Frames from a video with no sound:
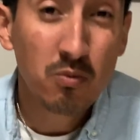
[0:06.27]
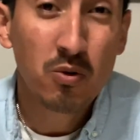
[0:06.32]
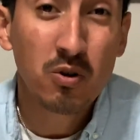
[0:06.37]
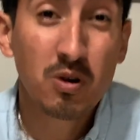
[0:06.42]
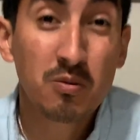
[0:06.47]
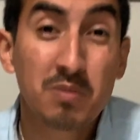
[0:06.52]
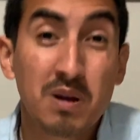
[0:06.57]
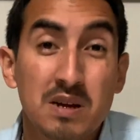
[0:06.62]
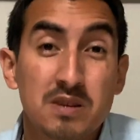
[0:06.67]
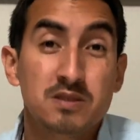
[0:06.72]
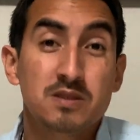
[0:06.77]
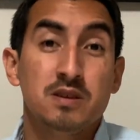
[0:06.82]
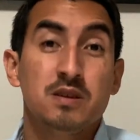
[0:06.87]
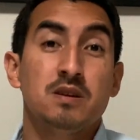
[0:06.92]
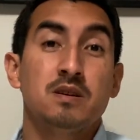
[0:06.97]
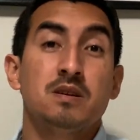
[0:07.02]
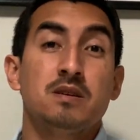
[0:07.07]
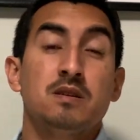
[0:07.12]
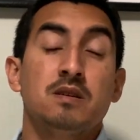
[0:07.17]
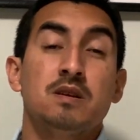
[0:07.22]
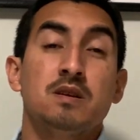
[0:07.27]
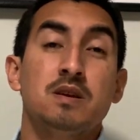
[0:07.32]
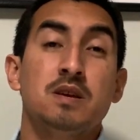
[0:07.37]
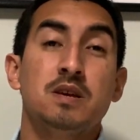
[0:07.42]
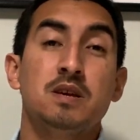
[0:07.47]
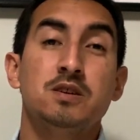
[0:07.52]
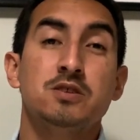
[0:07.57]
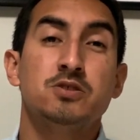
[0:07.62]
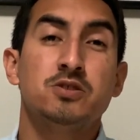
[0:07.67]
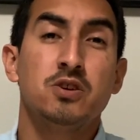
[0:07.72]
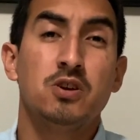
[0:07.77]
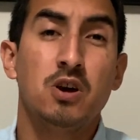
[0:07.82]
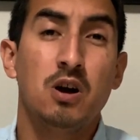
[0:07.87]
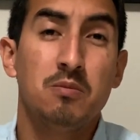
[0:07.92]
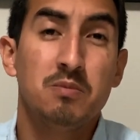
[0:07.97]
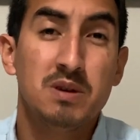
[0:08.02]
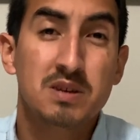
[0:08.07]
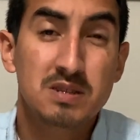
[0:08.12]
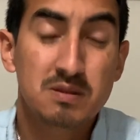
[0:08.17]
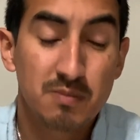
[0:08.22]
Welcome back to Kiyoshi
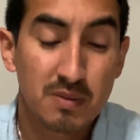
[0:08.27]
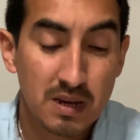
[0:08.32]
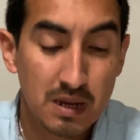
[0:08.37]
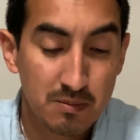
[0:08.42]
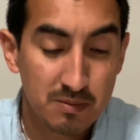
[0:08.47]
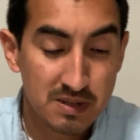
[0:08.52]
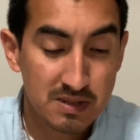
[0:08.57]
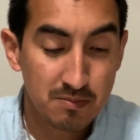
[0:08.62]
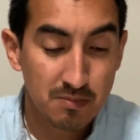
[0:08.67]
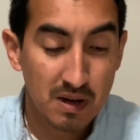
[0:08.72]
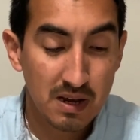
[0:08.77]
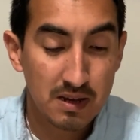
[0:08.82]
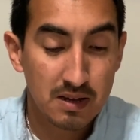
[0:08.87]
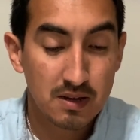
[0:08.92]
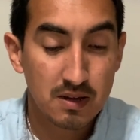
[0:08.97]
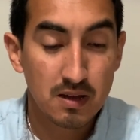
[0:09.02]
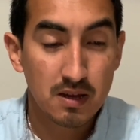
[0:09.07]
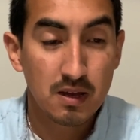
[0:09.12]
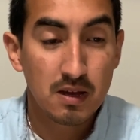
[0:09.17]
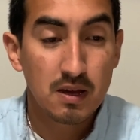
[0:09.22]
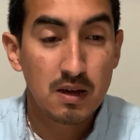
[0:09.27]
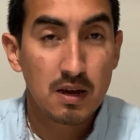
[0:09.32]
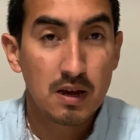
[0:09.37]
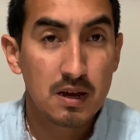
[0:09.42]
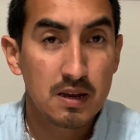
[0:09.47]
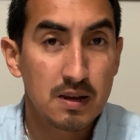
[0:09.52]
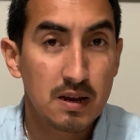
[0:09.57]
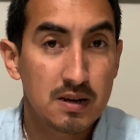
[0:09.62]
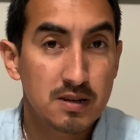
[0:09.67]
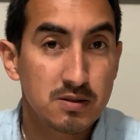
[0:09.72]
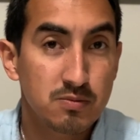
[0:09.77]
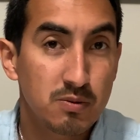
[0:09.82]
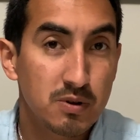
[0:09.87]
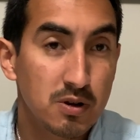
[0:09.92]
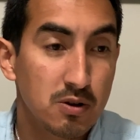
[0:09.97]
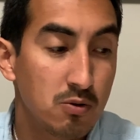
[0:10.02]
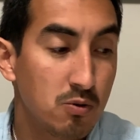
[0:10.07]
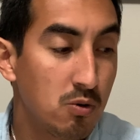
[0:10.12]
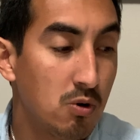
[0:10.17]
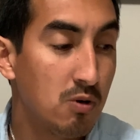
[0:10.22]
Comics. My name is Mike, and I just want
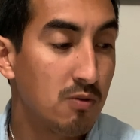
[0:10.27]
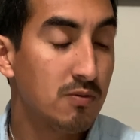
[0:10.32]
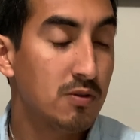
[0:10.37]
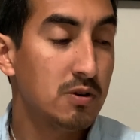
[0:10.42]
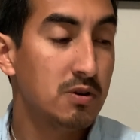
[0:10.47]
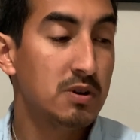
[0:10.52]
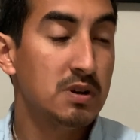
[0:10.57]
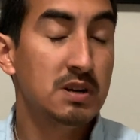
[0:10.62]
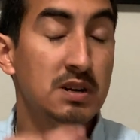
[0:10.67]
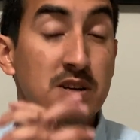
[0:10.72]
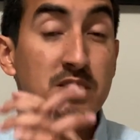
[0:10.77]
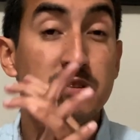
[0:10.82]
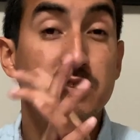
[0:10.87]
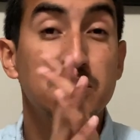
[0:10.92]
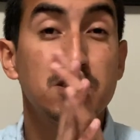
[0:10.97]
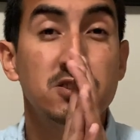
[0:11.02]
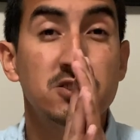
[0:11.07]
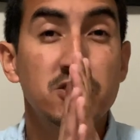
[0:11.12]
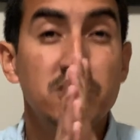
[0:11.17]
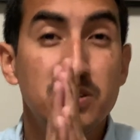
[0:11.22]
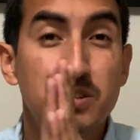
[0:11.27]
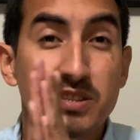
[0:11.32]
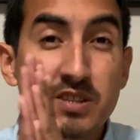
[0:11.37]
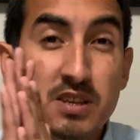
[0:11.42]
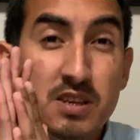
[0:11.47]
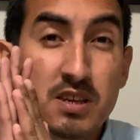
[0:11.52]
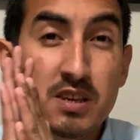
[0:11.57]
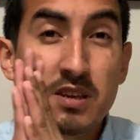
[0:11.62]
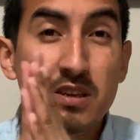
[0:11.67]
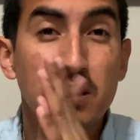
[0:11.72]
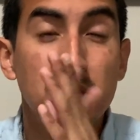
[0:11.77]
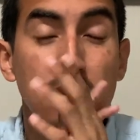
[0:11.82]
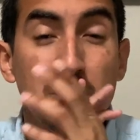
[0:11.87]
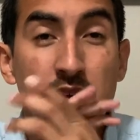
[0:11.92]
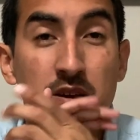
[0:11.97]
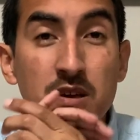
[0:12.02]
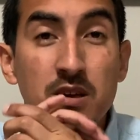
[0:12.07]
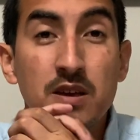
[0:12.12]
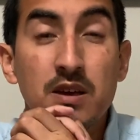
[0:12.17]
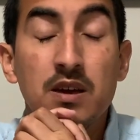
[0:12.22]
to go over CGC
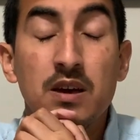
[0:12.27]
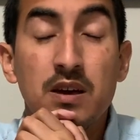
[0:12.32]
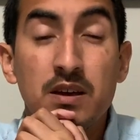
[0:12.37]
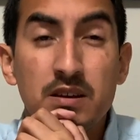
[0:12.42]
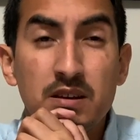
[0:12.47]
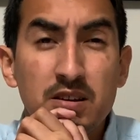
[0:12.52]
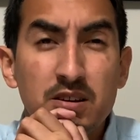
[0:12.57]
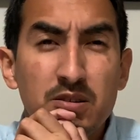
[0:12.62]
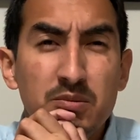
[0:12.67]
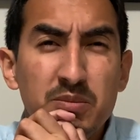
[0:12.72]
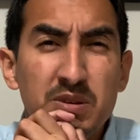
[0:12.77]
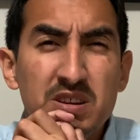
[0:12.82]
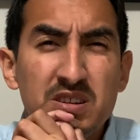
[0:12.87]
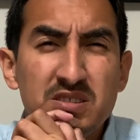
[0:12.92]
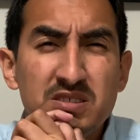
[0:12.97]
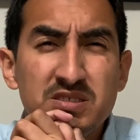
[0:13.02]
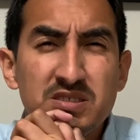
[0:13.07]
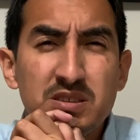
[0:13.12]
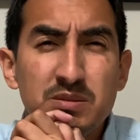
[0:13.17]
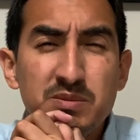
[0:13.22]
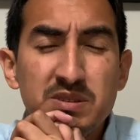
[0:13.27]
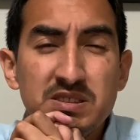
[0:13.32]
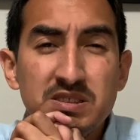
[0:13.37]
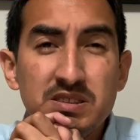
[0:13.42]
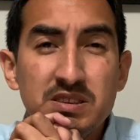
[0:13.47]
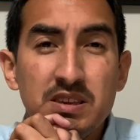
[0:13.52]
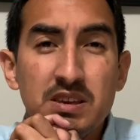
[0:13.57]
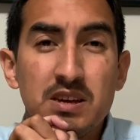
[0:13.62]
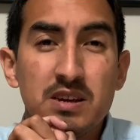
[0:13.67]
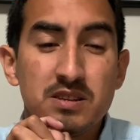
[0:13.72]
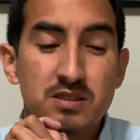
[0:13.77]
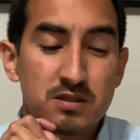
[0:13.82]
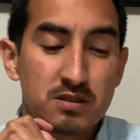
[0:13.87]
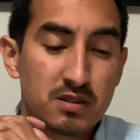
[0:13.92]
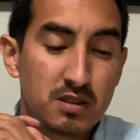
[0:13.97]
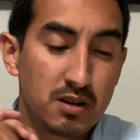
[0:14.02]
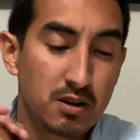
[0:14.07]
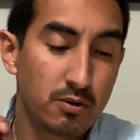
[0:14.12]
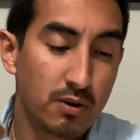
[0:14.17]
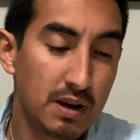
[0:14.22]
and a little bit of CBCS,
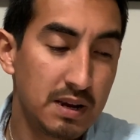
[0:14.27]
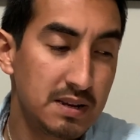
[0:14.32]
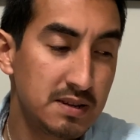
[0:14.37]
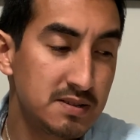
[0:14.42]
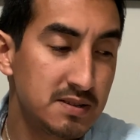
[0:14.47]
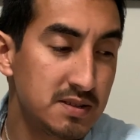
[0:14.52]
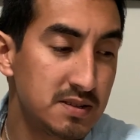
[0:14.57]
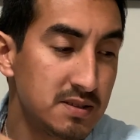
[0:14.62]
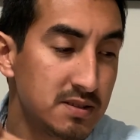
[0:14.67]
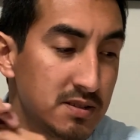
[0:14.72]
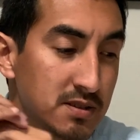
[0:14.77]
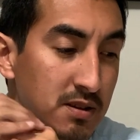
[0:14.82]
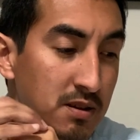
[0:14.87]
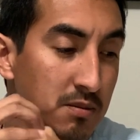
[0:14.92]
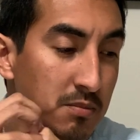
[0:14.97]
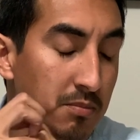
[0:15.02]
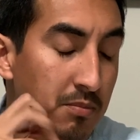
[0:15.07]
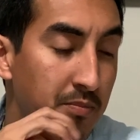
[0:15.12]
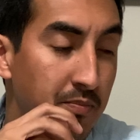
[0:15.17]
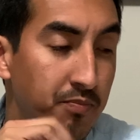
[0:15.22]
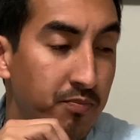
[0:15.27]
the grading system.